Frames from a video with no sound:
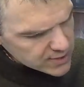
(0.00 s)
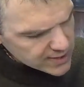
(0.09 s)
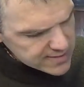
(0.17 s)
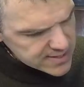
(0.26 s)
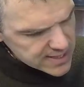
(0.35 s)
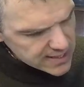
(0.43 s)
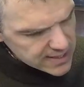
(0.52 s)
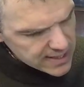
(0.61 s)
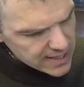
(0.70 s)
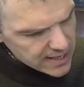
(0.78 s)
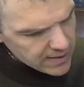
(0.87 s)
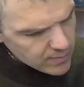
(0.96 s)
You can see it
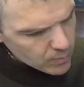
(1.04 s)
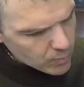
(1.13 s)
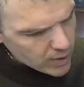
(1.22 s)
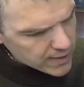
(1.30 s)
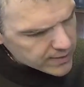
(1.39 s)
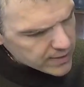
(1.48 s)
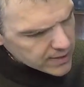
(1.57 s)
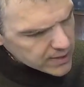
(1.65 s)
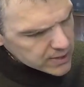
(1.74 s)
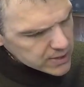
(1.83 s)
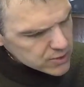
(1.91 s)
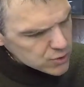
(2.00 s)
here, 1,
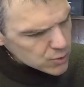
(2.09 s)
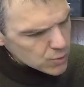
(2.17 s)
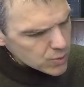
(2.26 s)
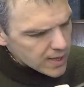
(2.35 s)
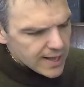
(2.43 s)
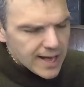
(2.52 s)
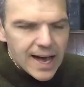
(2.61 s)
2.